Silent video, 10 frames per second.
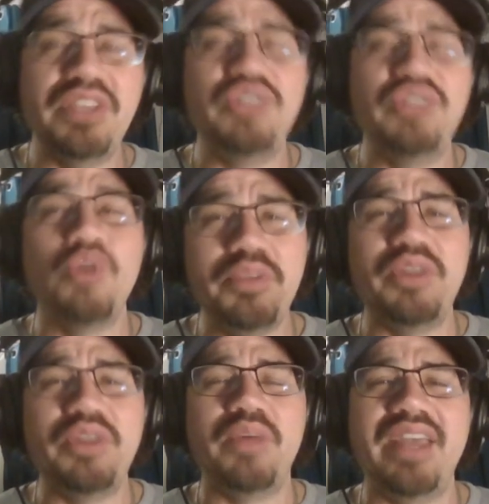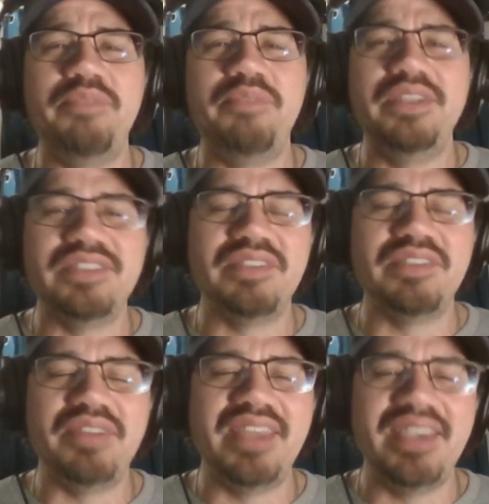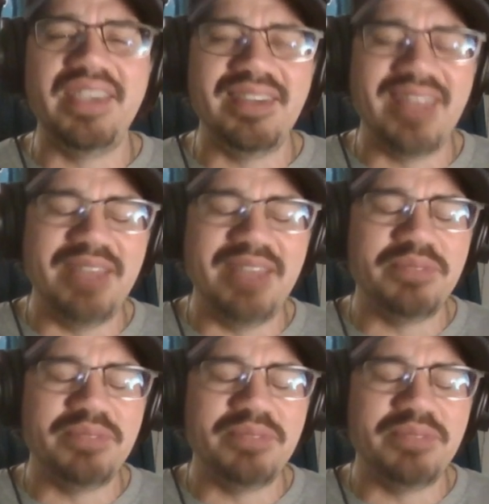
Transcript: don't want to have pieces of a tanking team.